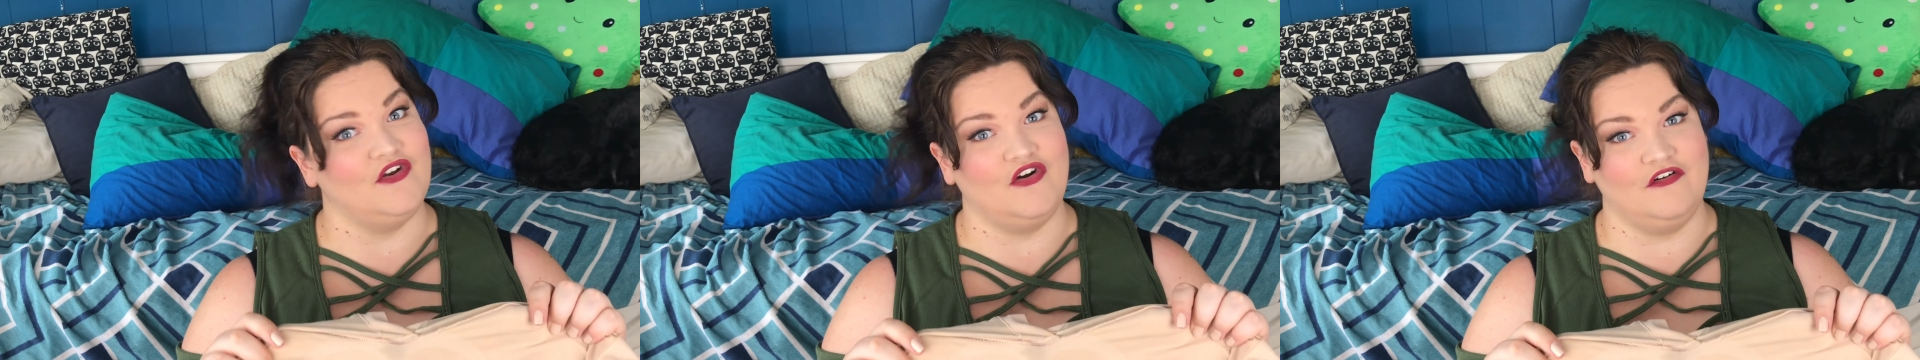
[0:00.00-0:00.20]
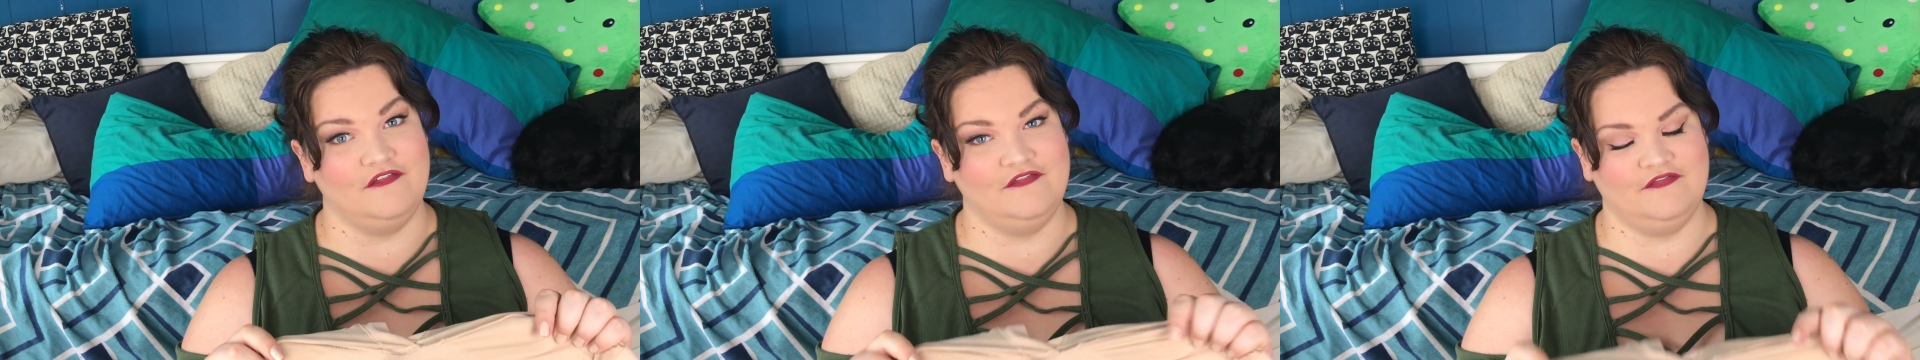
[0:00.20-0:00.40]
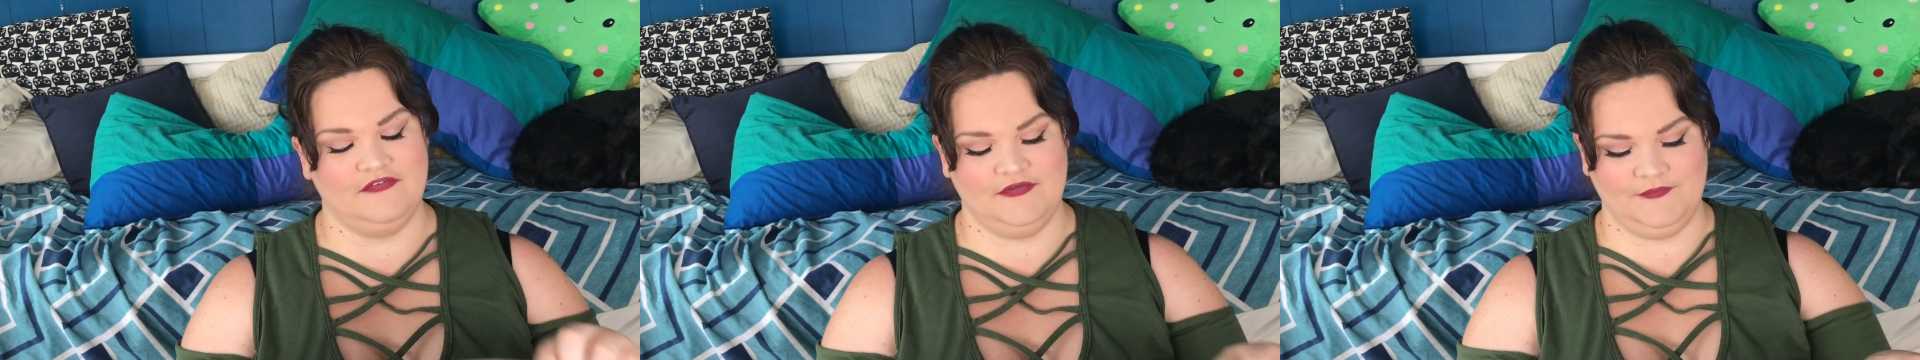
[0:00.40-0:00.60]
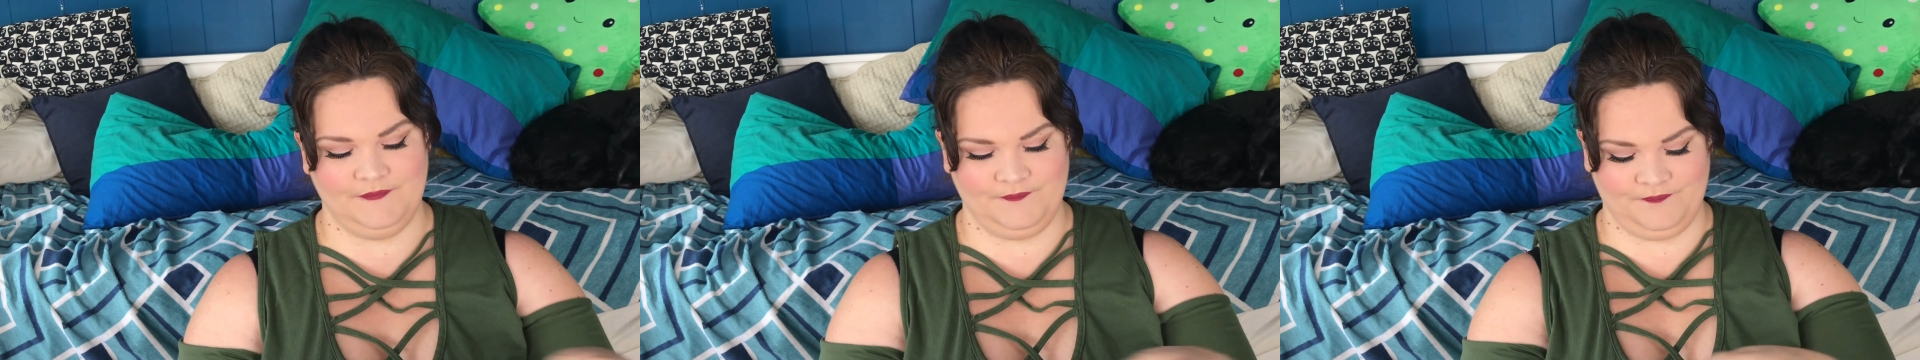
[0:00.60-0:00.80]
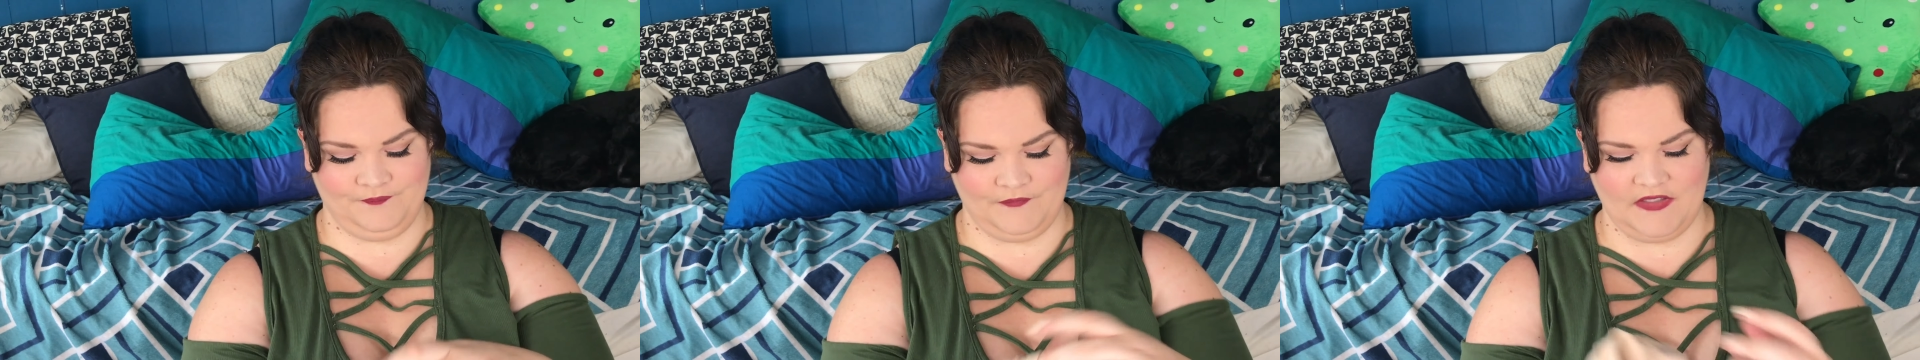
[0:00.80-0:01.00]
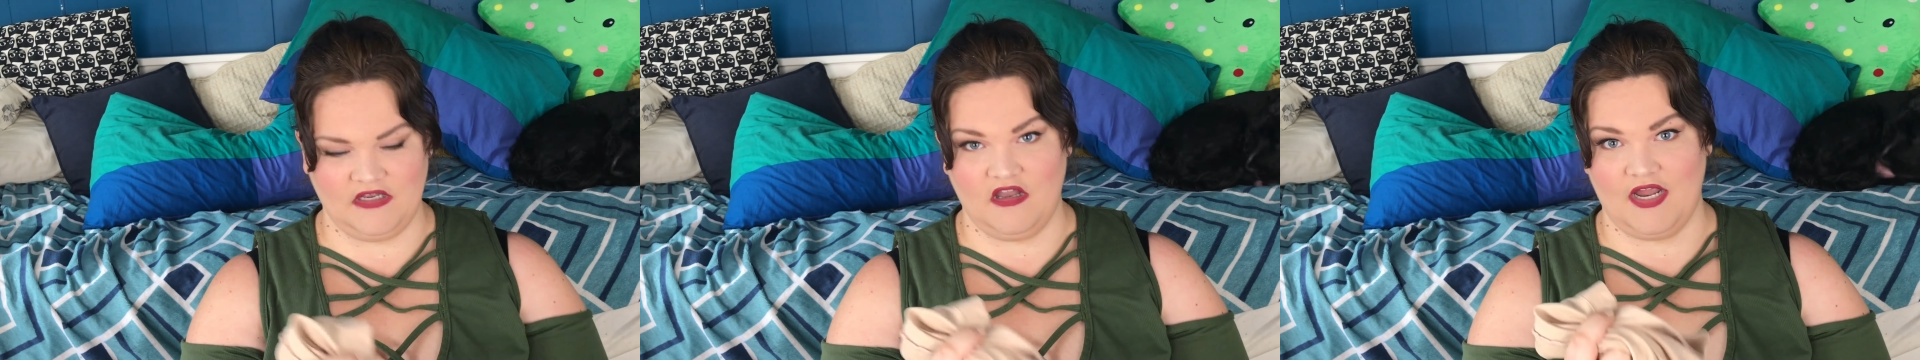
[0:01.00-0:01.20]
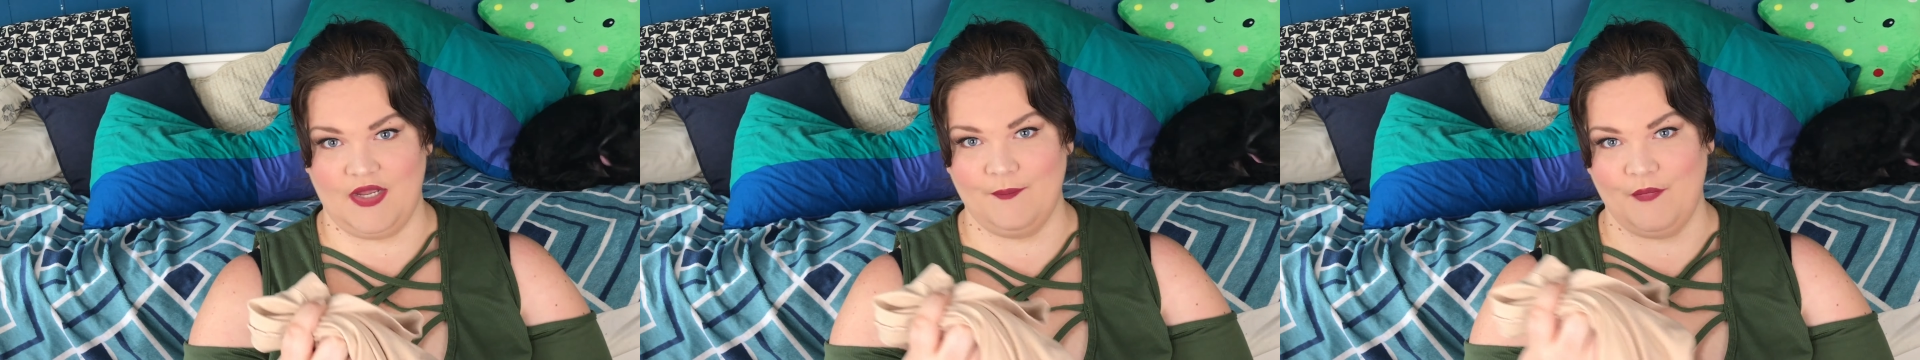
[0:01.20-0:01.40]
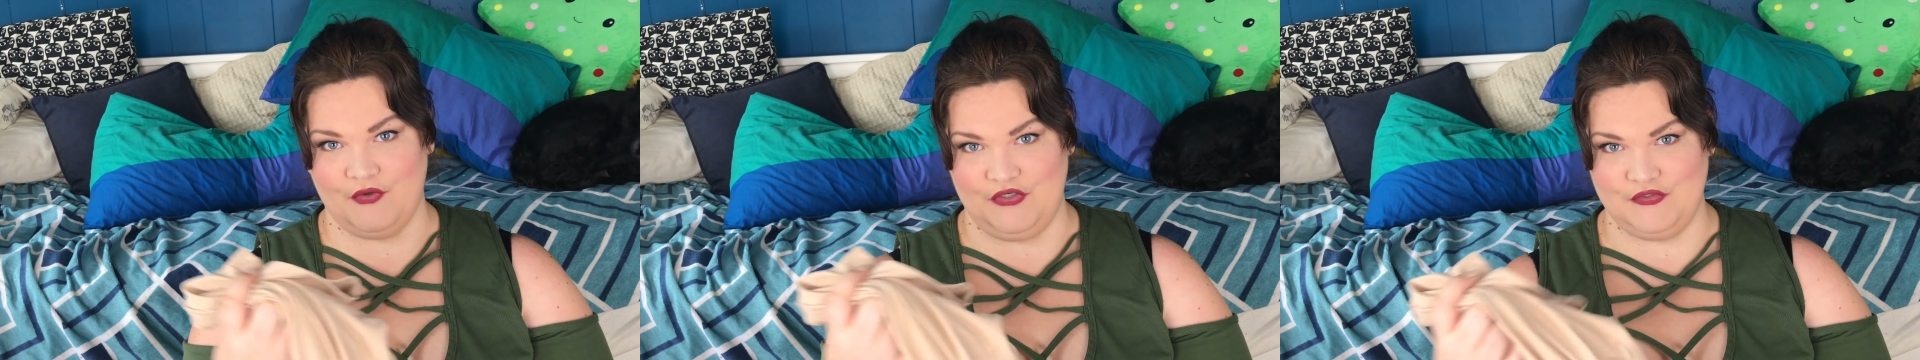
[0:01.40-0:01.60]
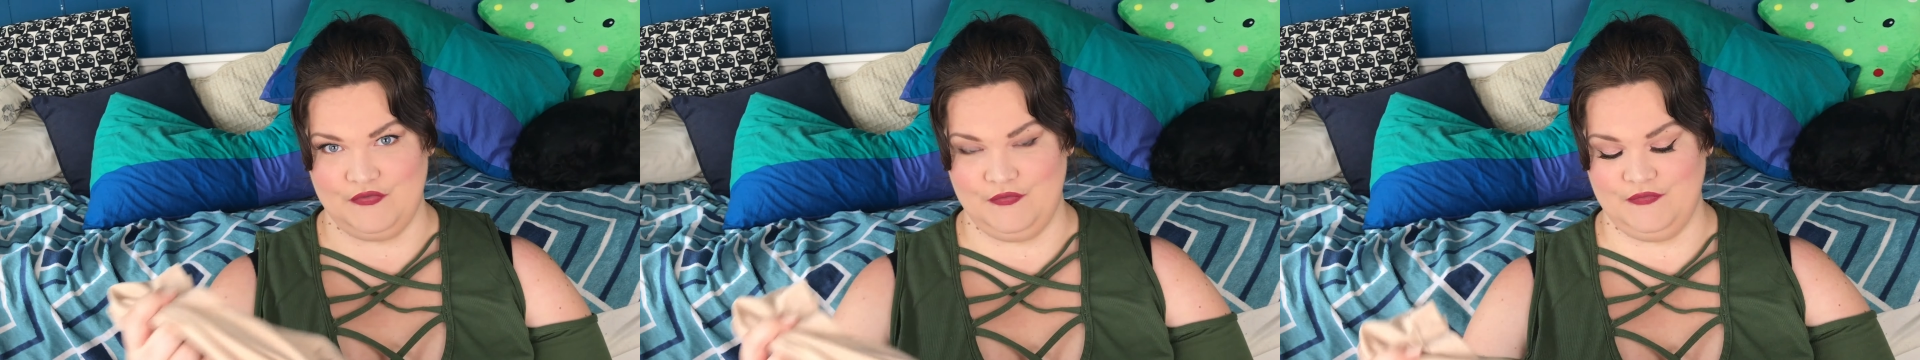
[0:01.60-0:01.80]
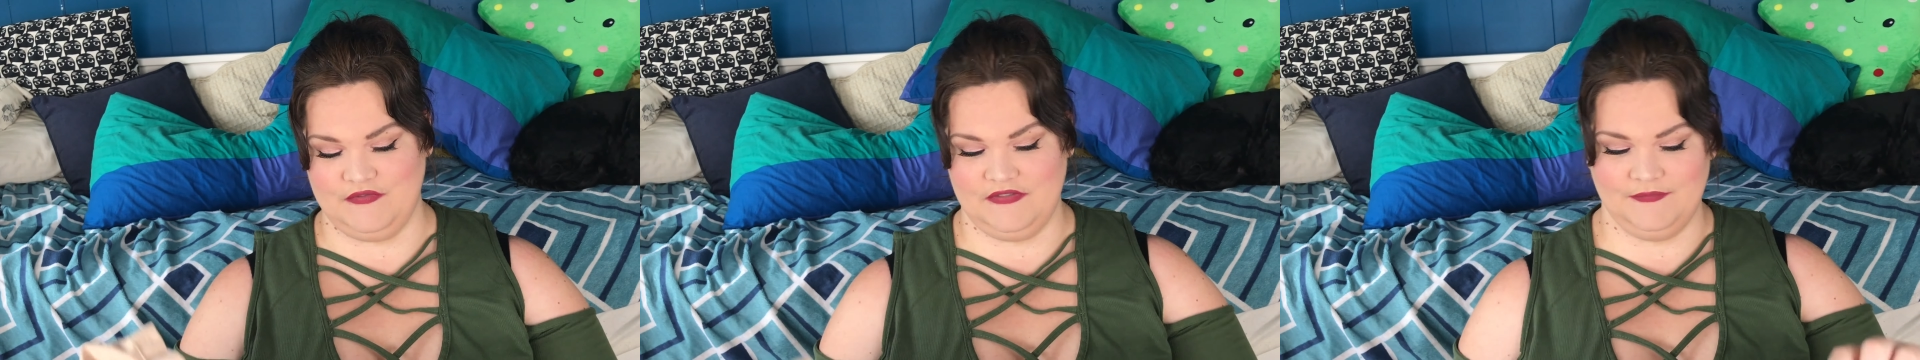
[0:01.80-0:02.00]
off like a
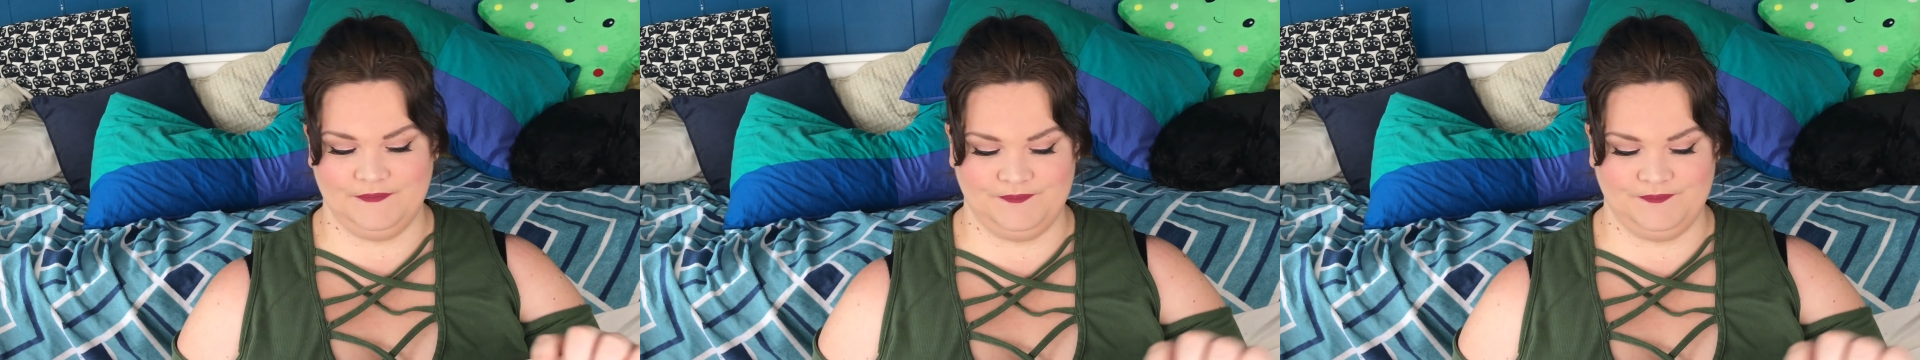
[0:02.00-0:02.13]
bodysuit.